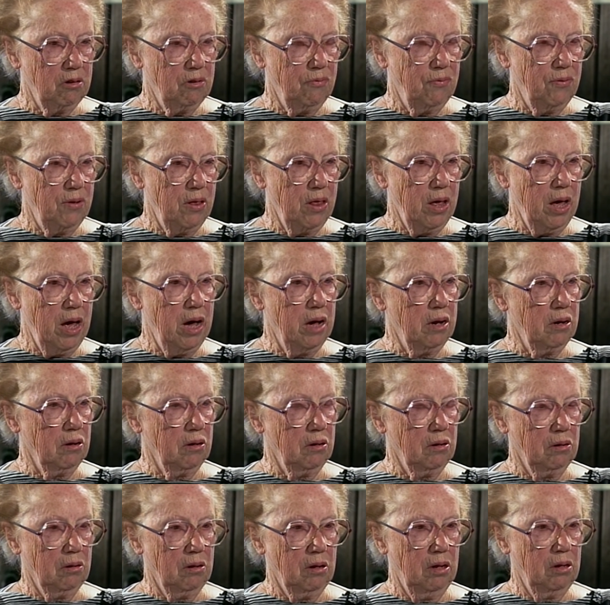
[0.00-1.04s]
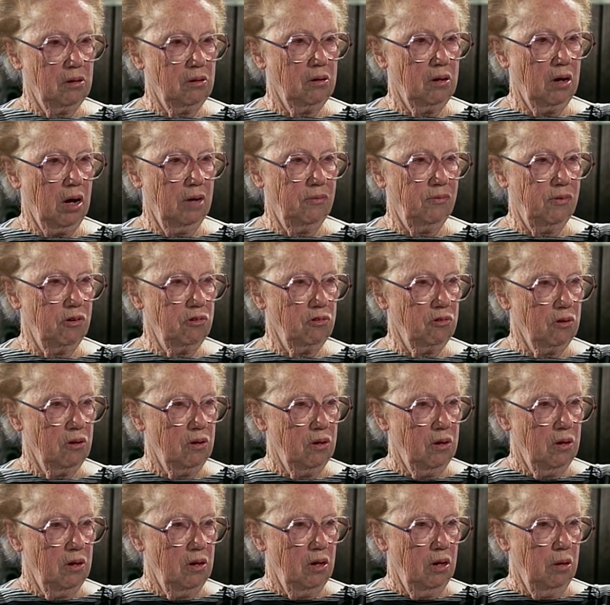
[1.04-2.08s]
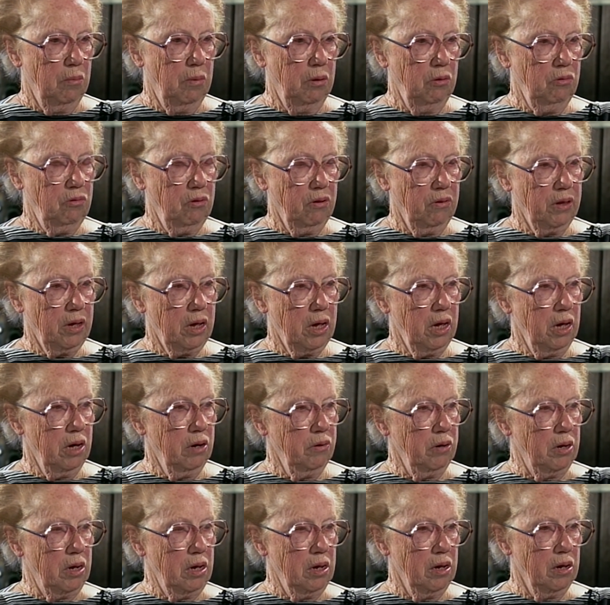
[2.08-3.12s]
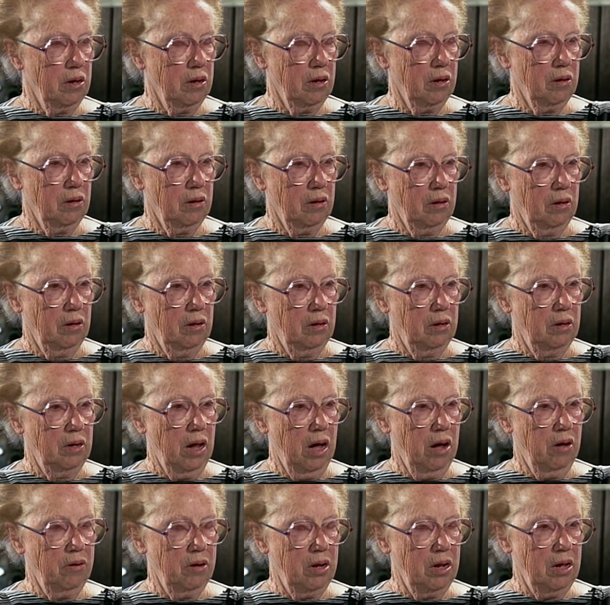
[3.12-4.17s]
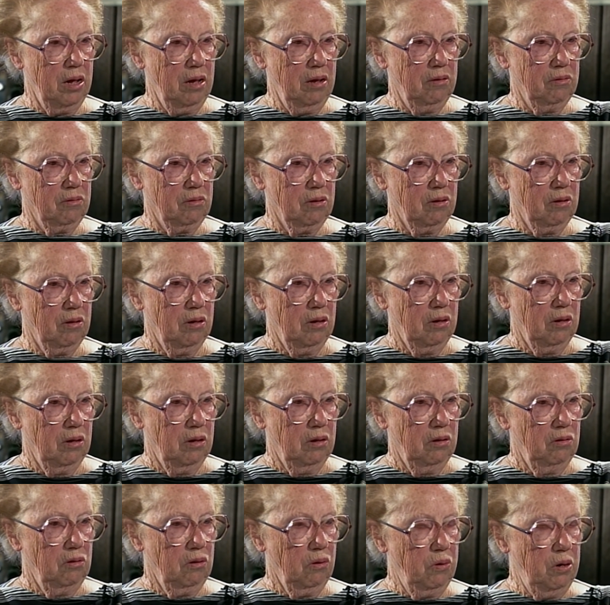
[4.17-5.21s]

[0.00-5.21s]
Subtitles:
for that, and it covers most of the county nowadays, so